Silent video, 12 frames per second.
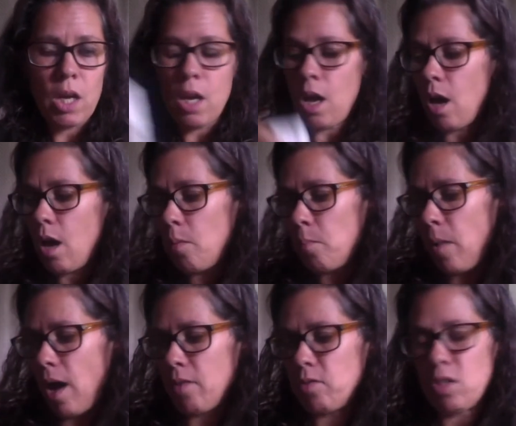
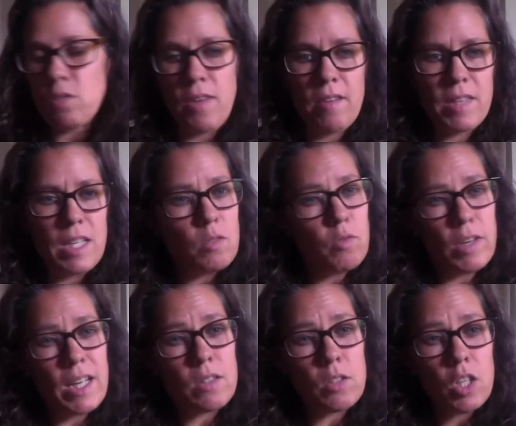I've just found these a
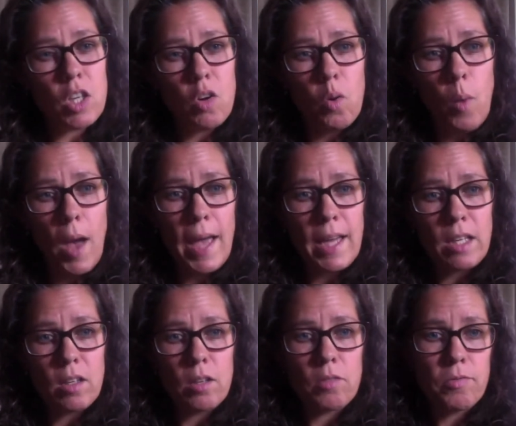really secure way
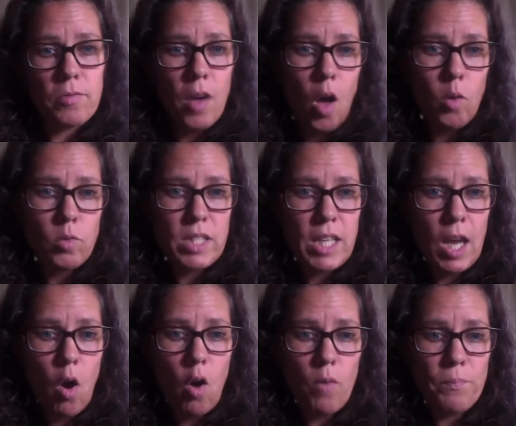of holding it
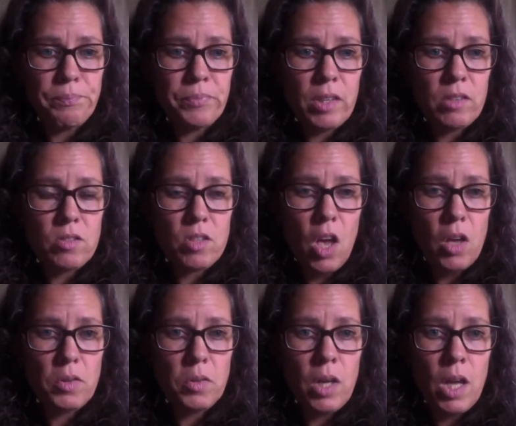on.
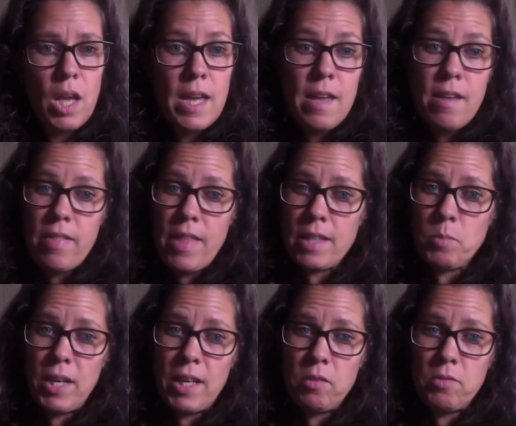So there's my
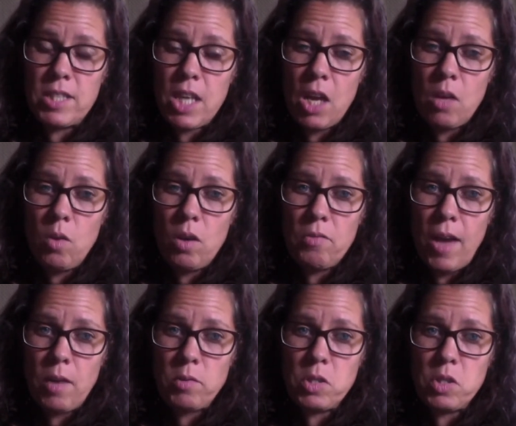little video of
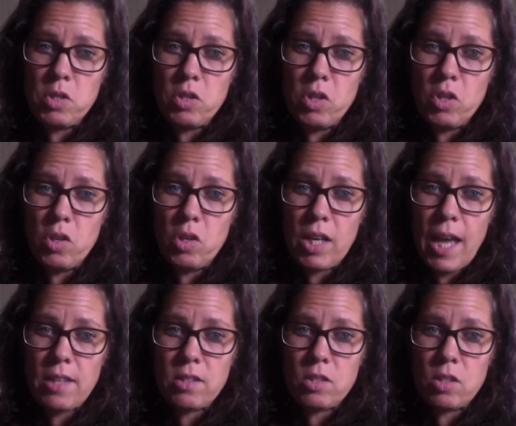how to do your castor